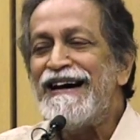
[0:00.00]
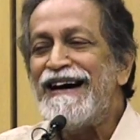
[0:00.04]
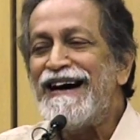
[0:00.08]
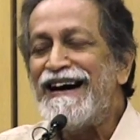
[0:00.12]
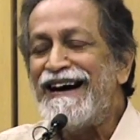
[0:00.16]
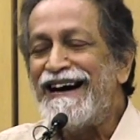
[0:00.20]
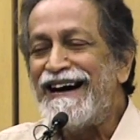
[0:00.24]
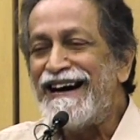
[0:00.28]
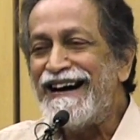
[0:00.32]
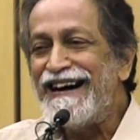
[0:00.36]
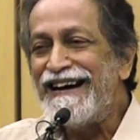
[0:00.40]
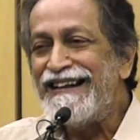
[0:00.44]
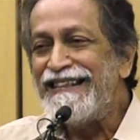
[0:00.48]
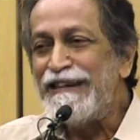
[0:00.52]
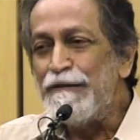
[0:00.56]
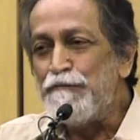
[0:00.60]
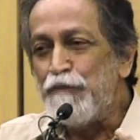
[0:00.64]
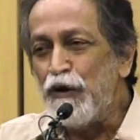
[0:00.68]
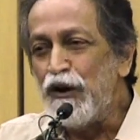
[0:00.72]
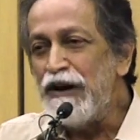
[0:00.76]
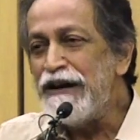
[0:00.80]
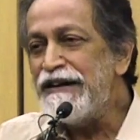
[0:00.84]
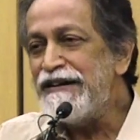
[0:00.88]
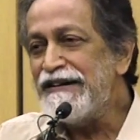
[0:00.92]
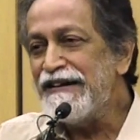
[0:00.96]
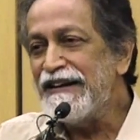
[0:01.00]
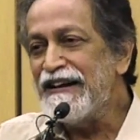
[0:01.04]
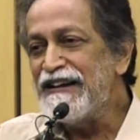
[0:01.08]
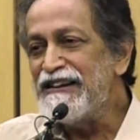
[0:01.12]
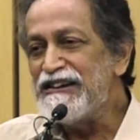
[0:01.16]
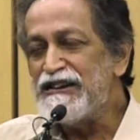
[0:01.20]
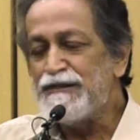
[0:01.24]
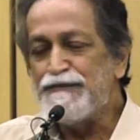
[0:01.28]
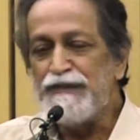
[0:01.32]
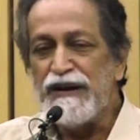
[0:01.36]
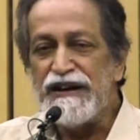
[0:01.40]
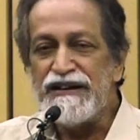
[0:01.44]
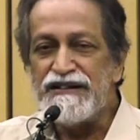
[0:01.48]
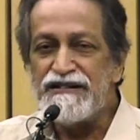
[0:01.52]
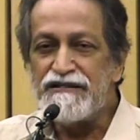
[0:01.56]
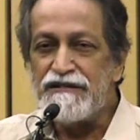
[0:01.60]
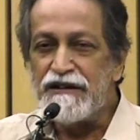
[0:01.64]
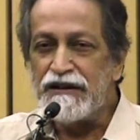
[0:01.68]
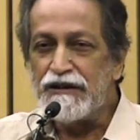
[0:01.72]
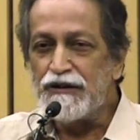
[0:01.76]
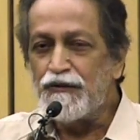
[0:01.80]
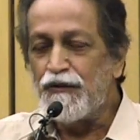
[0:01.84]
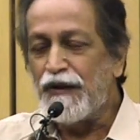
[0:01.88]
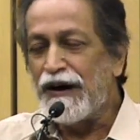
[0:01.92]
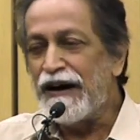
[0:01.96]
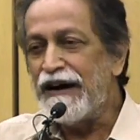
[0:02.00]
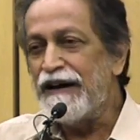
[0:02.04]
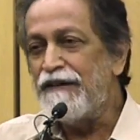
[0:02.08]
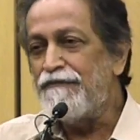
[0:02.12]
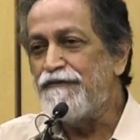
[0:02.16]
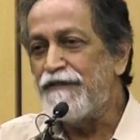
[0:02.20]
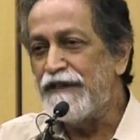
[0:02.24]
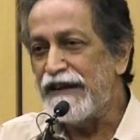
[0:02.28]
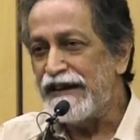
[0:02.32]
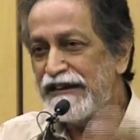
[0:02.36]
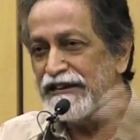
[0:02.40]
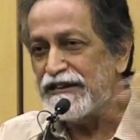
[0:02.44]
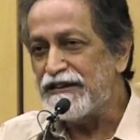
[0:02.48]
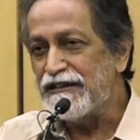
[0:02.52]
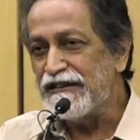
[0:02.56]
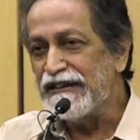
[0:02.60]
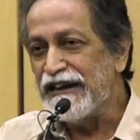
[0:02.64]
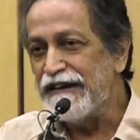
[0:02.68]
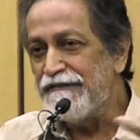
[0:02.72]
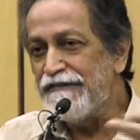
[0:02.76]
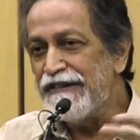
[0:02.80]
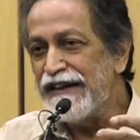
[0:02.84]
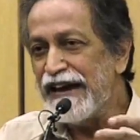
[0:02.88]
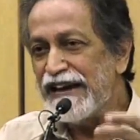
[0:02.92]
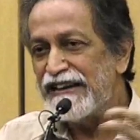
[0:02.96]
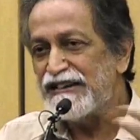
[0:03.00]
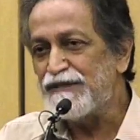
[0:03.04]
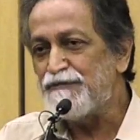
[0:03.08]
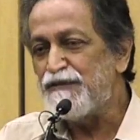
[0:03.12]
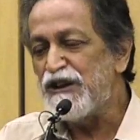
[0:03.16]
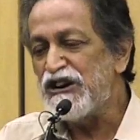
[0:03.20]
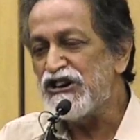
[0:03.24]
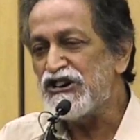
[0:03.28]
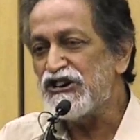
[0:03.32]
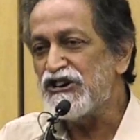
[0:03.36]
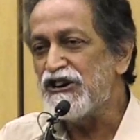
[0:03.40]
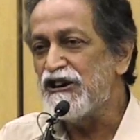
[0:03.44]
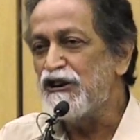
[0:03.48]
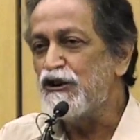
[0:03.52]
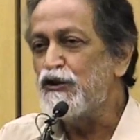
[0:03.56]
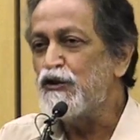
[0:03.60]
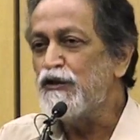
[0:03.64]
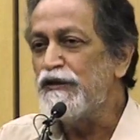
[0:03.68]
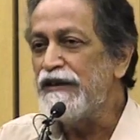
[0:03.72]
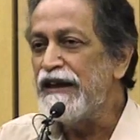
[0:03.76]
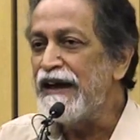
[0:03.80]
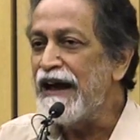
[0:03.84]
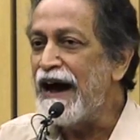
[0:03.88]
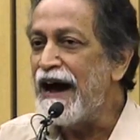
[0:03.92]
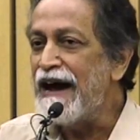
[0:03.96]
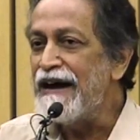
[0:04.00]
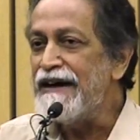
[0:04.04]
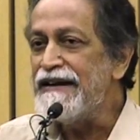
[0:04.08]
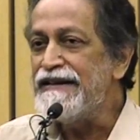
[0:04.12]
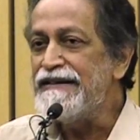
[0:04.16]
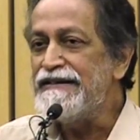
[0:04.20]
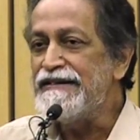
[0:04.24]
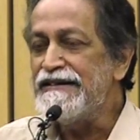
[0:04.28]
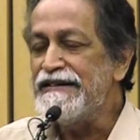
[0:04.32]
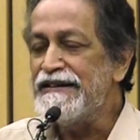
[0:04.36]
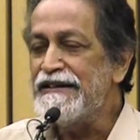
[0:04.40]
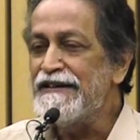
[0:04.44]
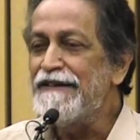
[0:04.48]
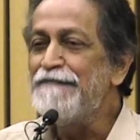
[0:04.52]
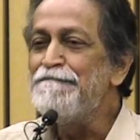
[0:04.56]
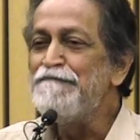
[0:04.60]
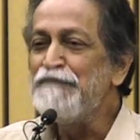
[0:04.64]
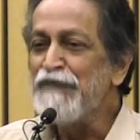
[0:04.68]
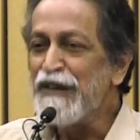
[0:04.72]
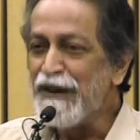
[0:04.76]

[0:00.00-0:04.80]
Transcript: uh, the political space required for ex giving expression to the idea